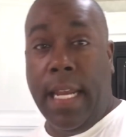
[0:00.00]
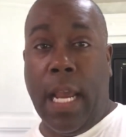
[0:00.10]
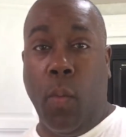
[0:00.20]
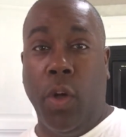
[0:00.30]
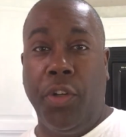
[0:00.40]

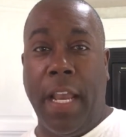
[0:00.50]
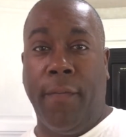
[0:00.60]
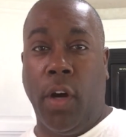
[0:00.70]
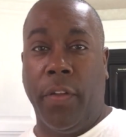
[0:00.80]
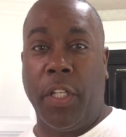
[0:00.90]
Now, once you
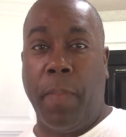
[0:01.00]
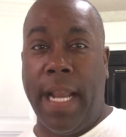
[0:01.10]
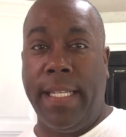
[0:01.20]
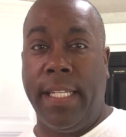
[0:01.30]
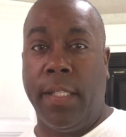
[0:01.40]
have all the
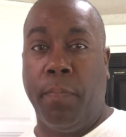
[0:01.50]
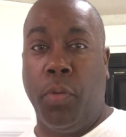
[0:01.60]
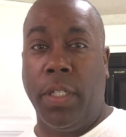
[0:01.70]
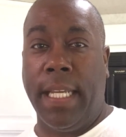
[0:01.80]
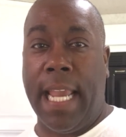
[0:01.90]
spices
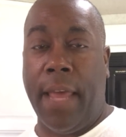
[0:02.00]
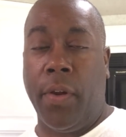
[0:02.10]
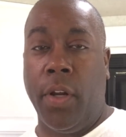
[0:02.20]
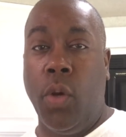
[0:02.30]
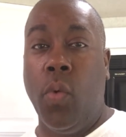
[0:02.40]
put
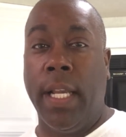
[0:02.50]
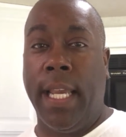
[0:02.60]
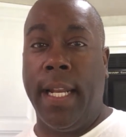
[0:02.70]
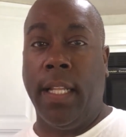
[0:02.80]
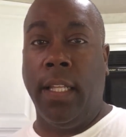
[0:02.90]
together, you wanna
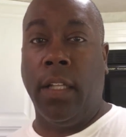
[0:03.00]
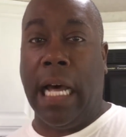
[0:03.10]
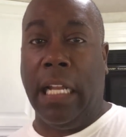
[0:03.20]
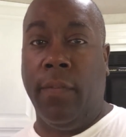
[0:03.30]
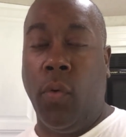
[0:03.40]
get a little
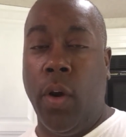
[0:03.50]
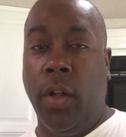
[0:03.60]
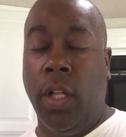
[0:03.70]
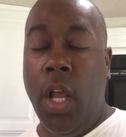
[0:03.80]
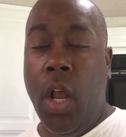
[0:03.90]
olive
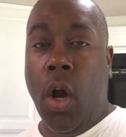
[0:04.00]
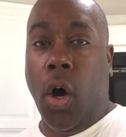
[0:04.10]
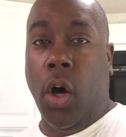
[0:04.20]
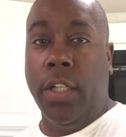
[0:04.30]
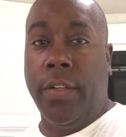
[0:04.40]
oil
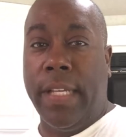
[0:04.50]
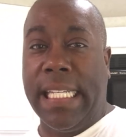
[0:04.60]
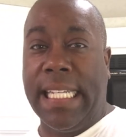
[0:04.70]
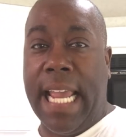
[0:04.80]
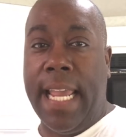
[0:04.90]
onto the
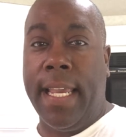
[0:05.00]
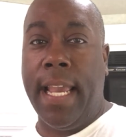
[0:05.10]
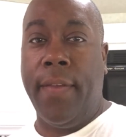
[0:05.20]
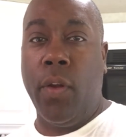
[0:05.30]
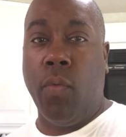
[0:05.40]
steak
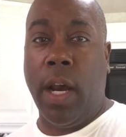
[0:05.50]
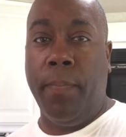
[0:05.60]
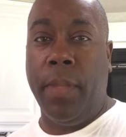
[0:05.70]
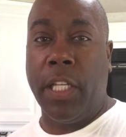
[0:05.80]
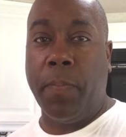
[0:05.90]
and then
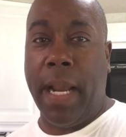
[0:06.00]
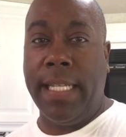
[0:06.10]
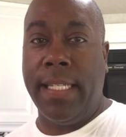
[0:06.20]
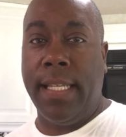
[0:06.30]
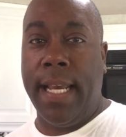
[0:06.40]
rub the
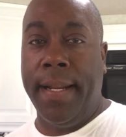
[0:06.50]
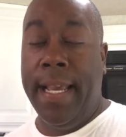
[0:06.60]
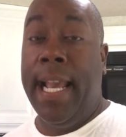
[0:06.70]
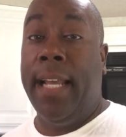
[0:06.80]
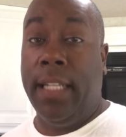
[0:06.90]
spices in
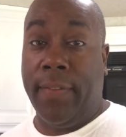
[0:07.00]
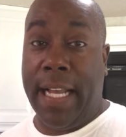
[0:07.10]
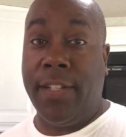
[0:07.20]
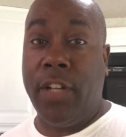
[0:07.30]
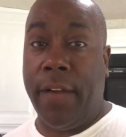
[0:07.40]
and let
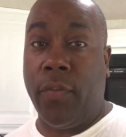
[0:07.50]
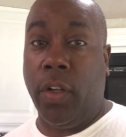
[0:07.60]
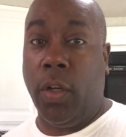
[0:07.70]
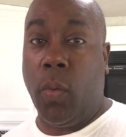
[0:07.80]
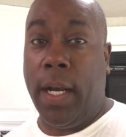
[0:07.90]
that set for
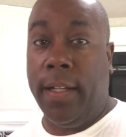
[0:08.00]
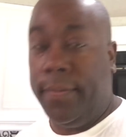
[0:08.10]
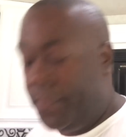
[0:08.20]
a little while.